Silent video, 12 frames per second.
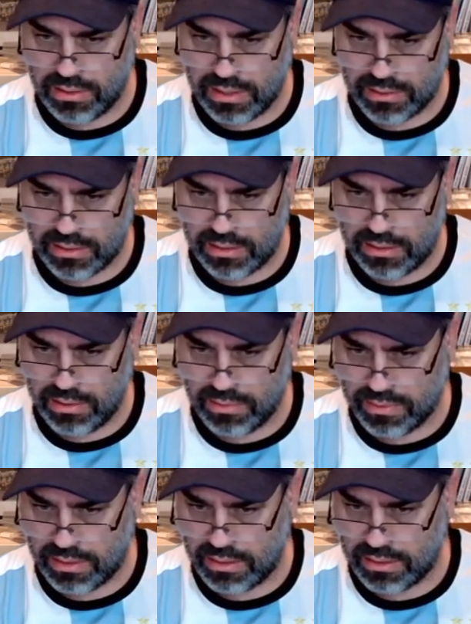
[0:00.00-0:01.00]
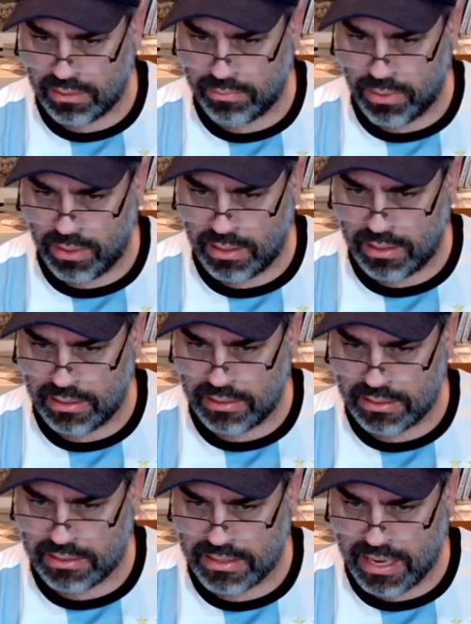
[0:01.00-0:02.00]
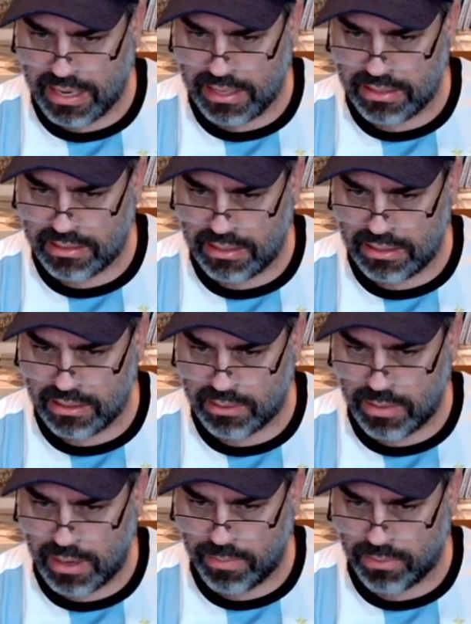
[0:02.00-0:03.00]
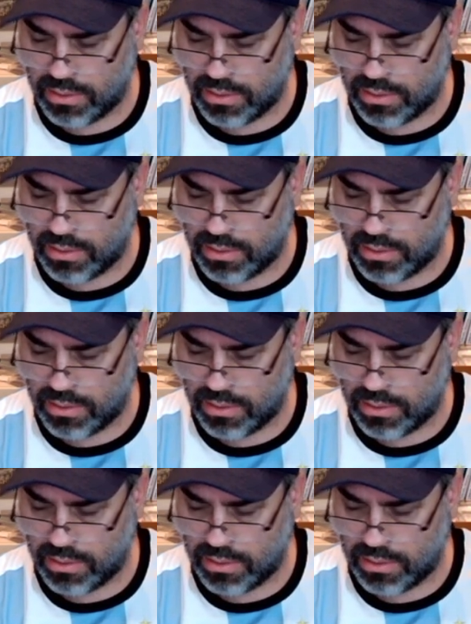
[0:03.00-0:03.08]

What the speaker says: You have to put it at the side to see this paper